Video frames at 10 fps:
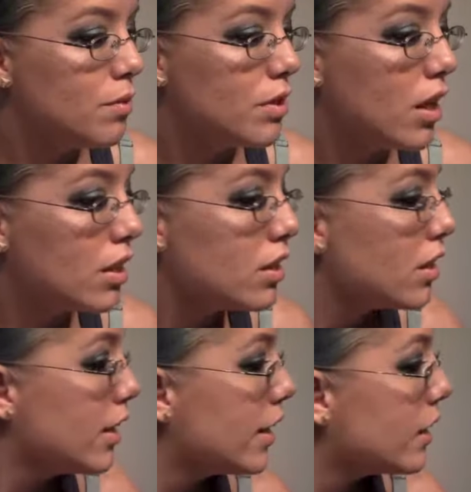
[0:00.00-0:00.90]

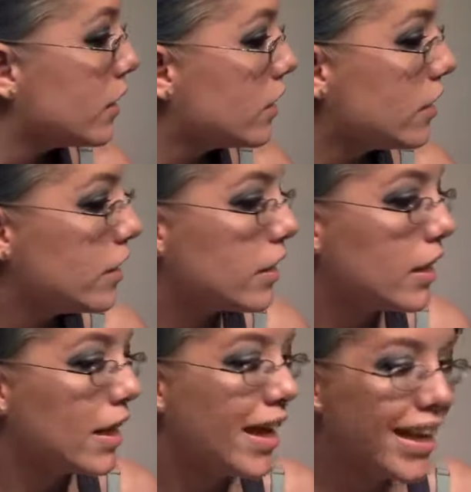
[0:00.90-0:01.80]
Luckily, you
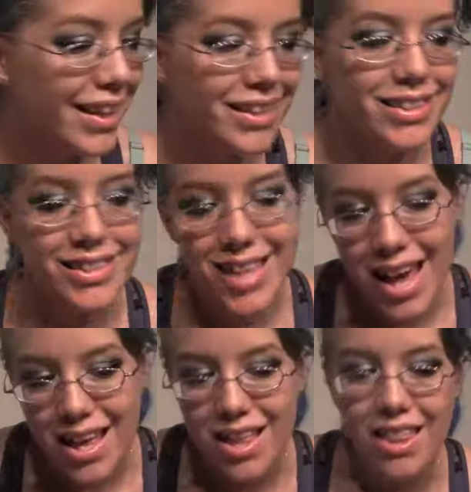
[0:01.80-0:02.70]
can't
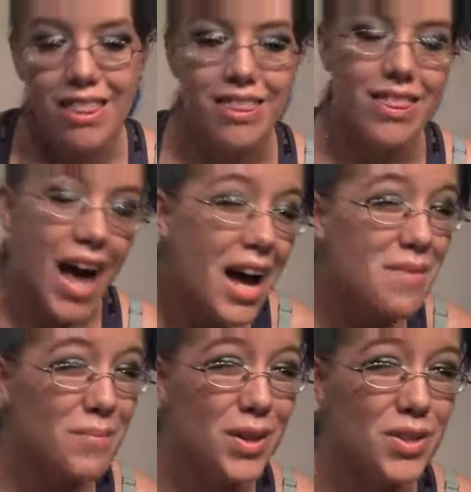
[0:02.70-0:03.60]
tell that
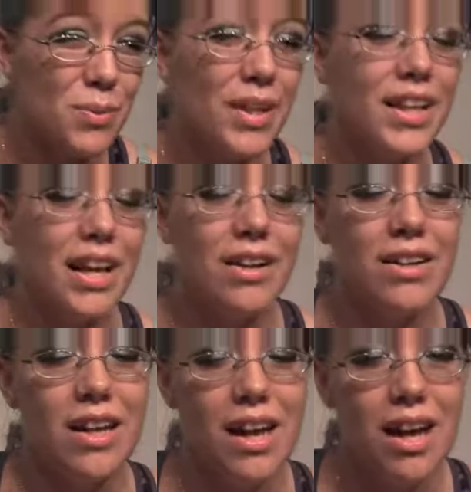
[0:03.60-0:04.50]
much right now,
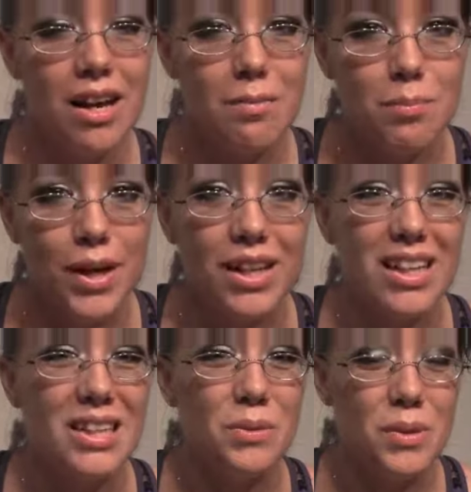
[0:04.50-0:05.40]
but
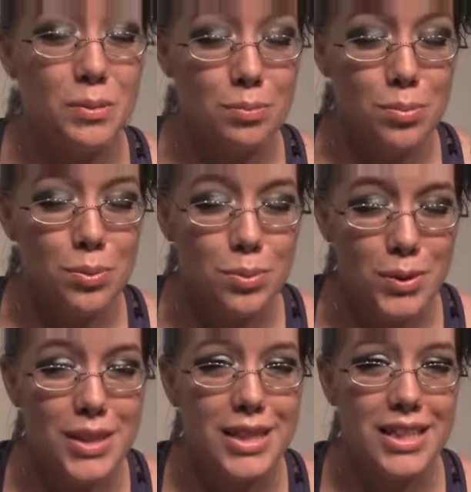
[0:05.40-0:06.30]
it was
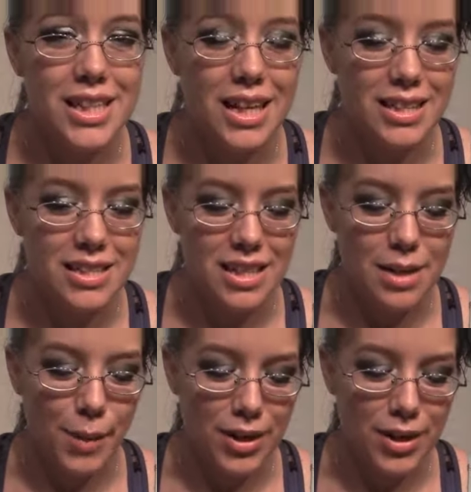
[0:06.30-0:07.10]
pretty intense, and I'm